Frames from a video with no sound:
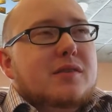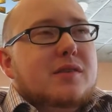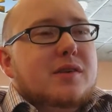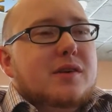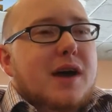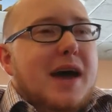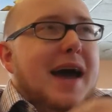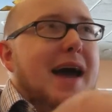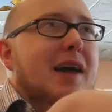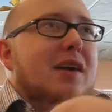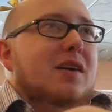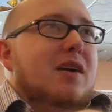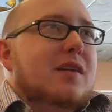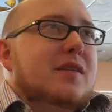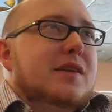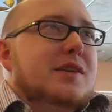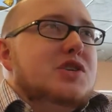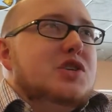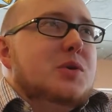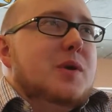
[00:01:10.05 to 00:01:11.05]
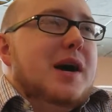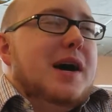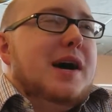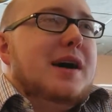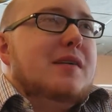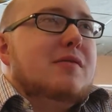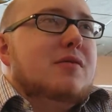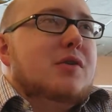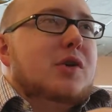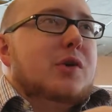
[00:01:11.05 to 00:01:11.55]
add-on that you
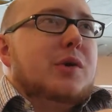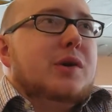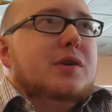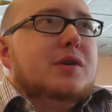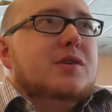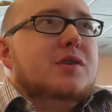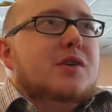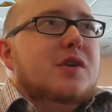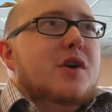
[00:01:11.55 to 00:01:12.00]
have are going to